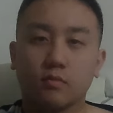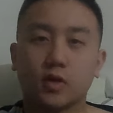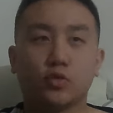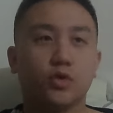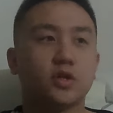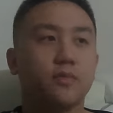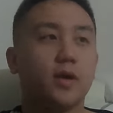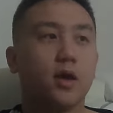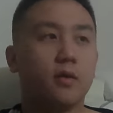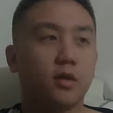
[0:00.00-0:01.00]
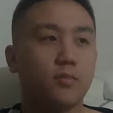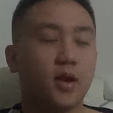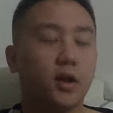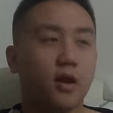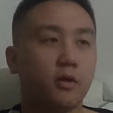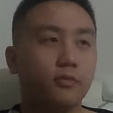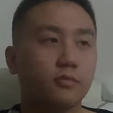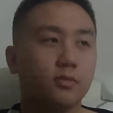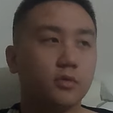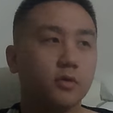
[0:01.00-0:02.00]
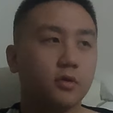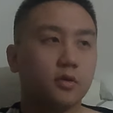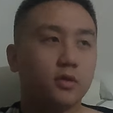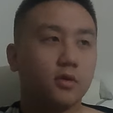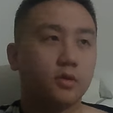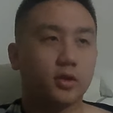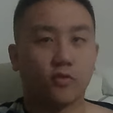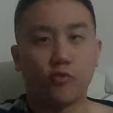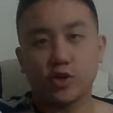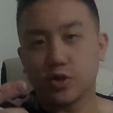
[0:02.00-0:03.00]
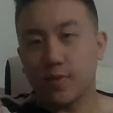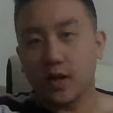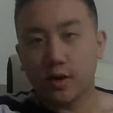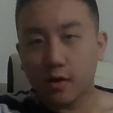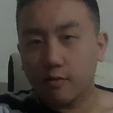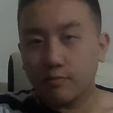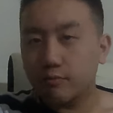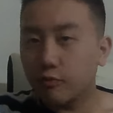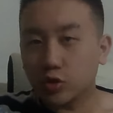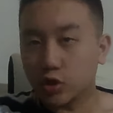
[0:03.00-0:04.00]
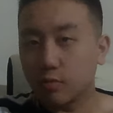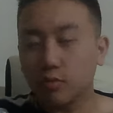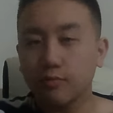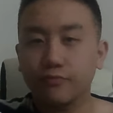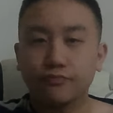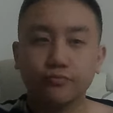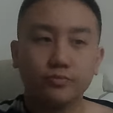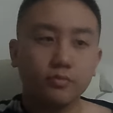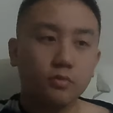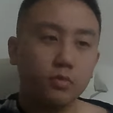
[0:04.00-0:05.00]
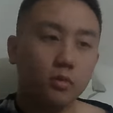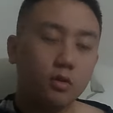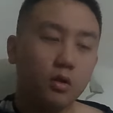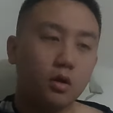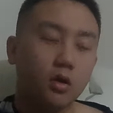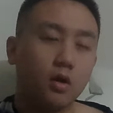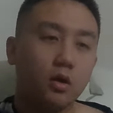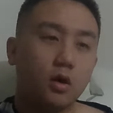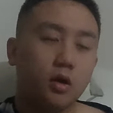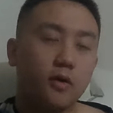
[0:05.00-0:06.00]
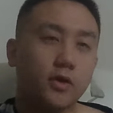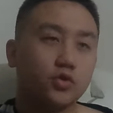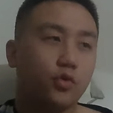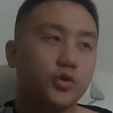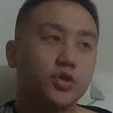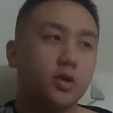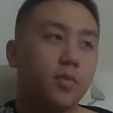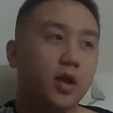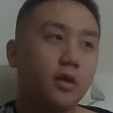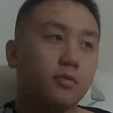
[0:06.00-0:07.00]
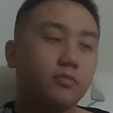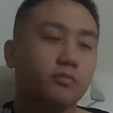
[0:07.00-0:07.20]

There's always going to be another billionaire, a richer billionaire, for example. There's always going to be